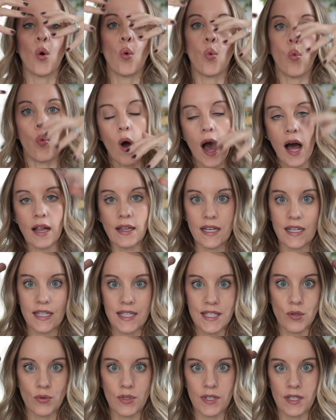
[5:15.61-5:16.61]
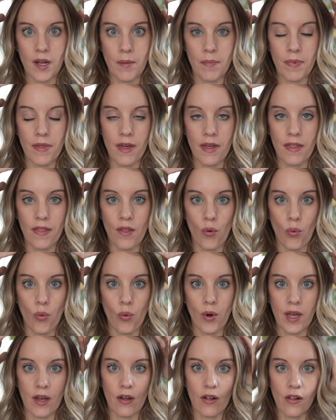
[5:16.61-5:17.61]
while it's soaking up the
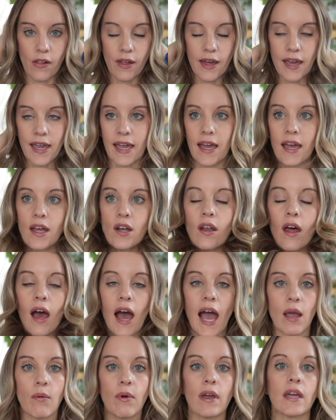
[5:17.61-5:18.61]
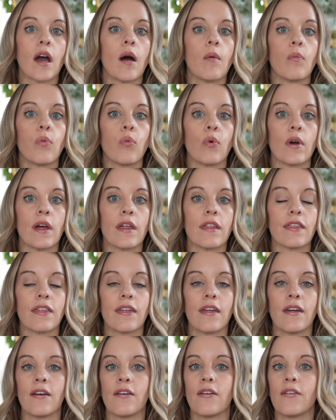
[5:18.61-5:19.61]
oil, and I wake up
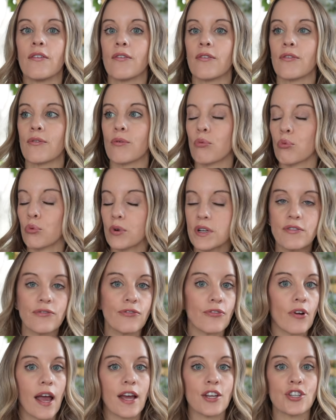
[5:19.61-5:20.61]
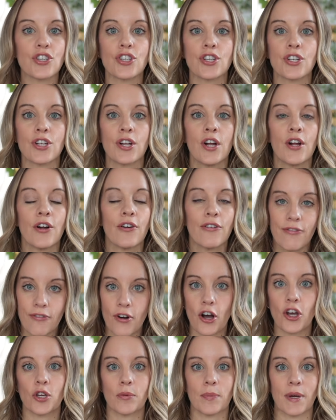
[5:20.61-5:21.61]
with refreshed,
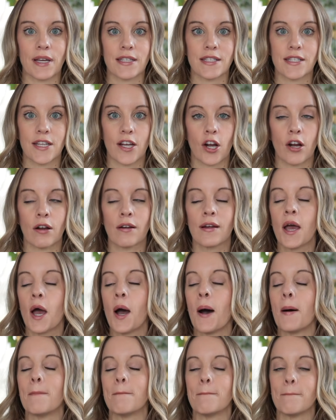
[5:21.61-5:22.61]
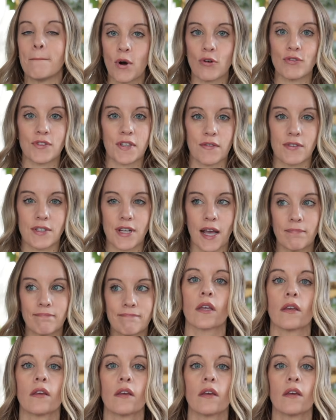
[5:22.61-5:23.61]
volumized hair most of the
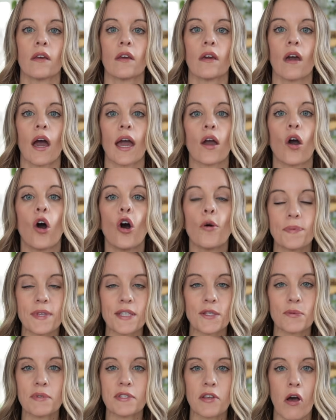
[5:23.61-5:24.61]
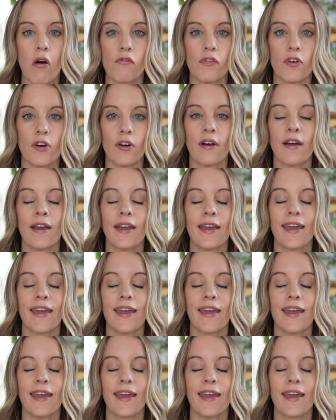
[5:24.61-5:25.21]
time. I hope this was helpful.